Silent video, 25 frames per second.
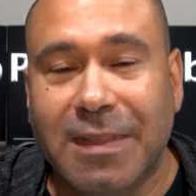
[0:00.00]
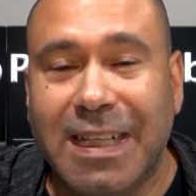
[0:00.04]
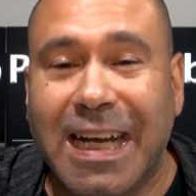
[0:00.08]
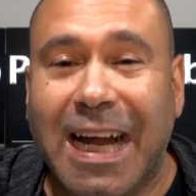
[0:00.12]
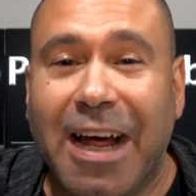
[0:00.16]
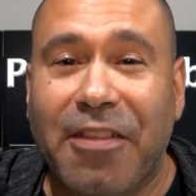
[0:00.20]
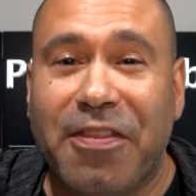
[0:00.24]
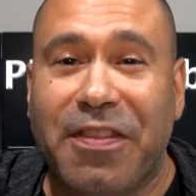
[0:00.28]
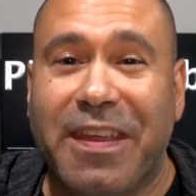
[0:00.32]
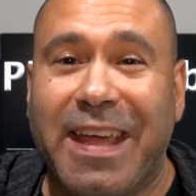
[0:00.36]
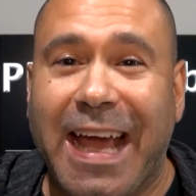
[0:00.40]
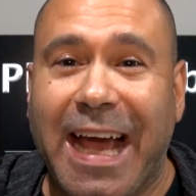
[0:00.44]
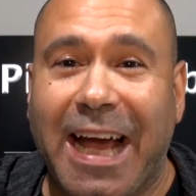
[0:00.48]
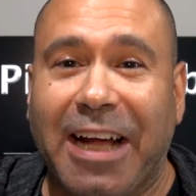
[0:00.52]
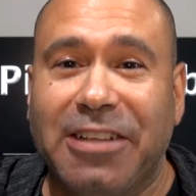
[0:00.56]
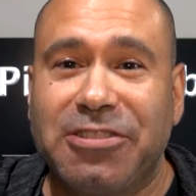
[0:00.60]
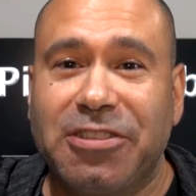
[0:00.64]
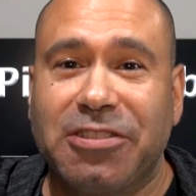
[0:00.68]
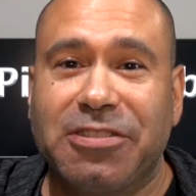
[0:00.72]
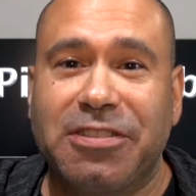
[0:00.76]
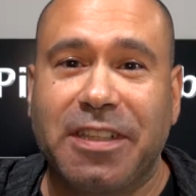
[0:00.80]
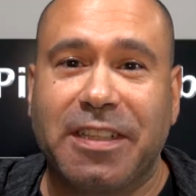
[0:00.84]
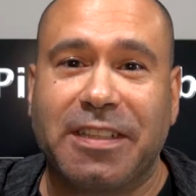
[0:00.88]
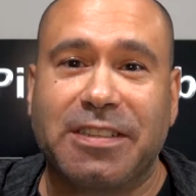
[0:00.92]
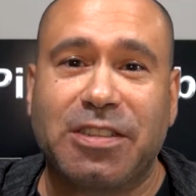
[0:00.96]
Now, the answer
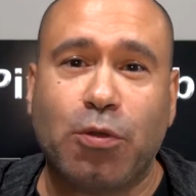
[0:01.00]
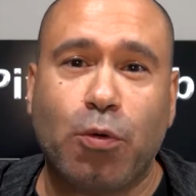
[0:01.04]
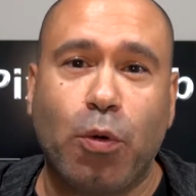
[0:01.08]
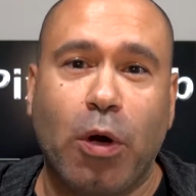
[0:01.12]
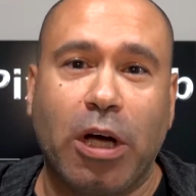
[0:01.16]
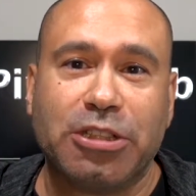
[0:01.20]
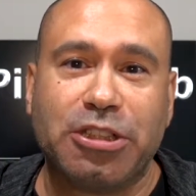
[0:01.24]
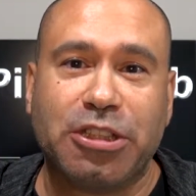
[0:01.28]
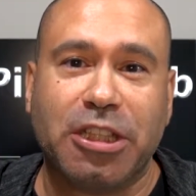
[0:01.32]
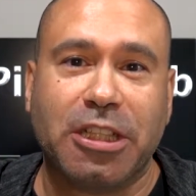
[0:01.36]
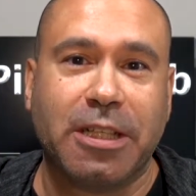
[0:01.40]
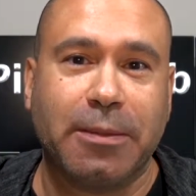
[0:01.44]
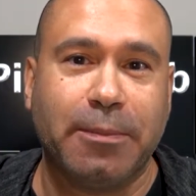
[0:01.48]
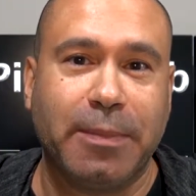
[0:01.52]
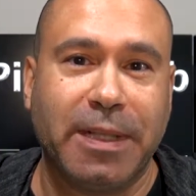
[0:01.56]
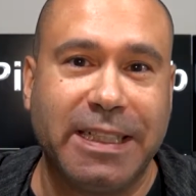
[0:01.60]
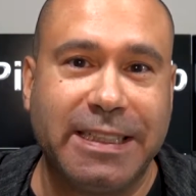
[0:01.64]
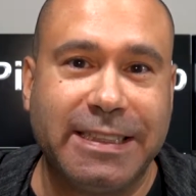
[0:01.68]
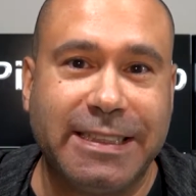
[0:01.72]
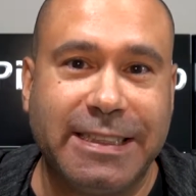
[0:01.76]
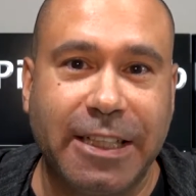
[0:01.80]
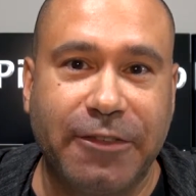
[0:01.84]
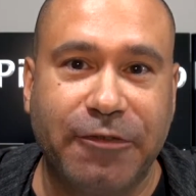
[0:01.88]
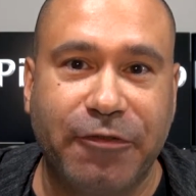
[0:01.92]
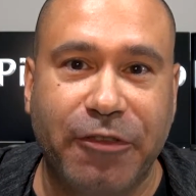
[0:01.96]
to this question can be
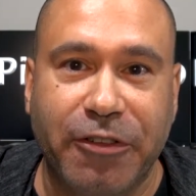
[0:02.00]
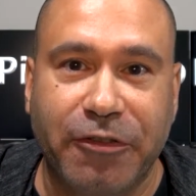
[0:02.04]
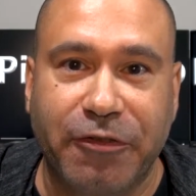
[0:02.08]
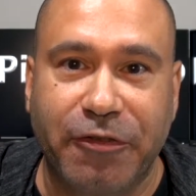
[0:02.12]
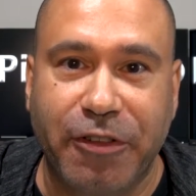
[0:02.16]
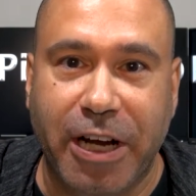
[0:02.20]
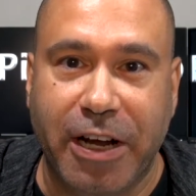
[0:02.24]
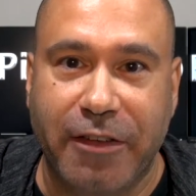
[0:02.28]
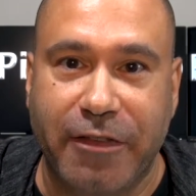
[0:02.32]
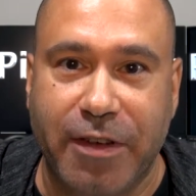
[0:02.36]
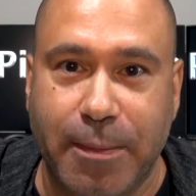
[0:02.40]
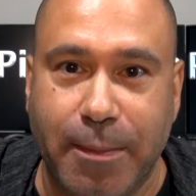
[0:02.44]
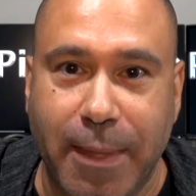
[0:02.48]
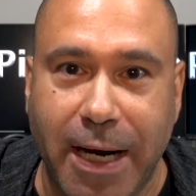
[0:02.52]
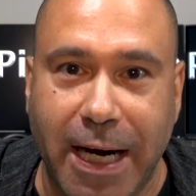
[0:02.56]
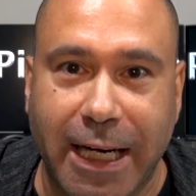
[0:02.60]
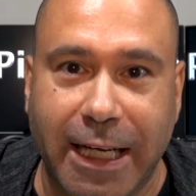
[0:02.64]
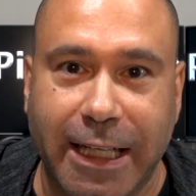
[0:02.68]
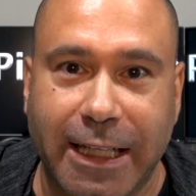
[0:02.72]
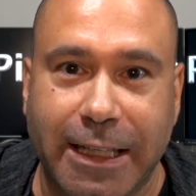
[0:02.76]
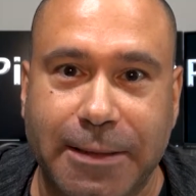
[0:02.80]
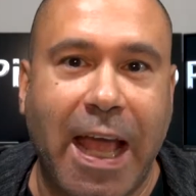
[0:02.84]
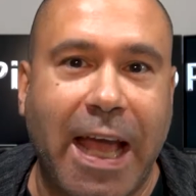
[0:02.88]
different for everybody.